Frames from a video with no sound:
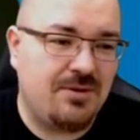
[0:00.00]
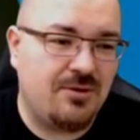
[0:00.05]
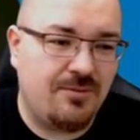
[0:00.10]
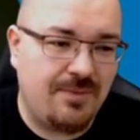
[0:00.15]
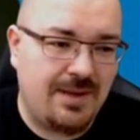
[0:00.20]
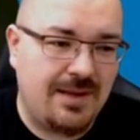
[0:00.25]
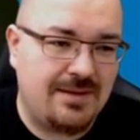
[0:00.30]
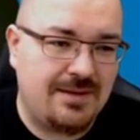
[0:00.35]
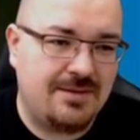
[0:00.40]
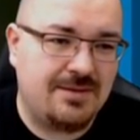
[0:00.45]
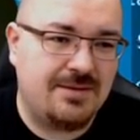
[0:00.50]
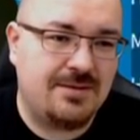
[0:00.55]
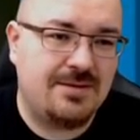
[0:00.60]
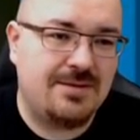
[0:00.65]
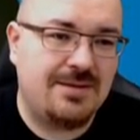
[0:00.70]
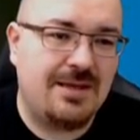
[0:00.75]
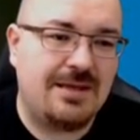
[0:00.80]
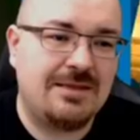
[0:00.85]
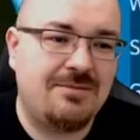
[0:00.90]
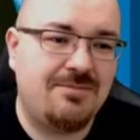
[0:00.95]
commander.
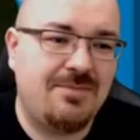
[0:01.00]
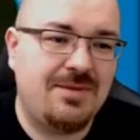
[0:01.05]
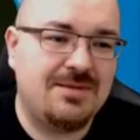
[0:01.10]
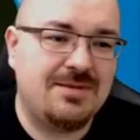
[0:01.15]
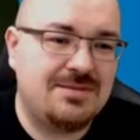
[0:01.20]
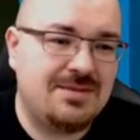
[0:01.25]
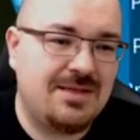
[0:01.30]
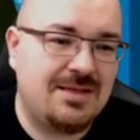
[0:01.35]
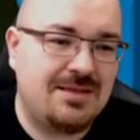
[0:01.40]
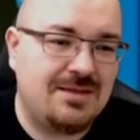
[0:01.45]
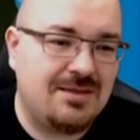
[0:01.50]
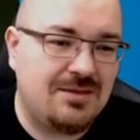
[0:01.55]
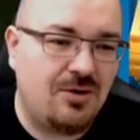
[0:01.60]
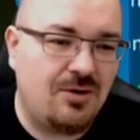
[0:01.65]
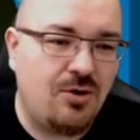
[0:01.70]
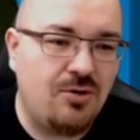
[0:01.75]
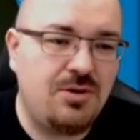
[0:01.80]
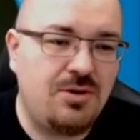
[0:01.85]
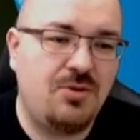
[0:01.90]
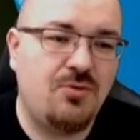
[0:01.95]
That means that the
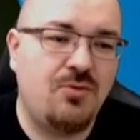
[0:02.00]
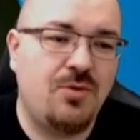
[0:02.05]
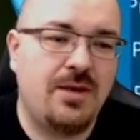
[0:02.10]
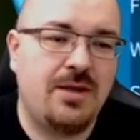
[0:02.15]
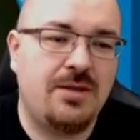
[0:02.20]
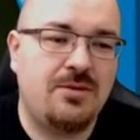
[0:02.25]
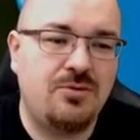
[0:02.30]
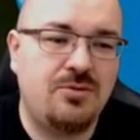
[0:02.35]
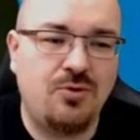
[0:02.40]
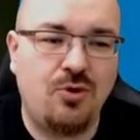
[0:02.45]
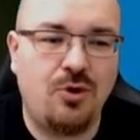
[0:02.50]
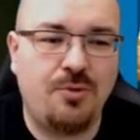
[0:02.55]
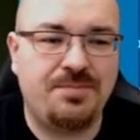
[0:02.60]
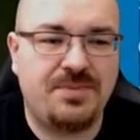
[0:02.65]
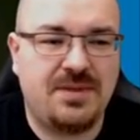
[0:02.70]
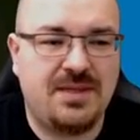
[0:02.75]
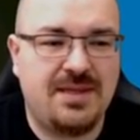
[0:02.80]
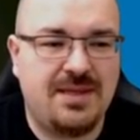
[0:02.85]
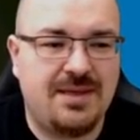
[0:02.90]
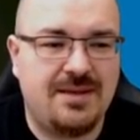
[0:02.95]
only way to
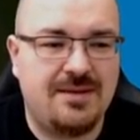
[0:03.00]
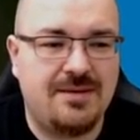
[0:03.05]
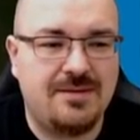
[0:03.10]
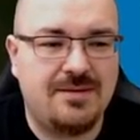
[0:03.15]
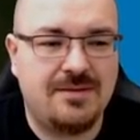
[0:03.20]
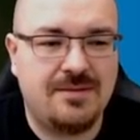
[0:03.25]
obtain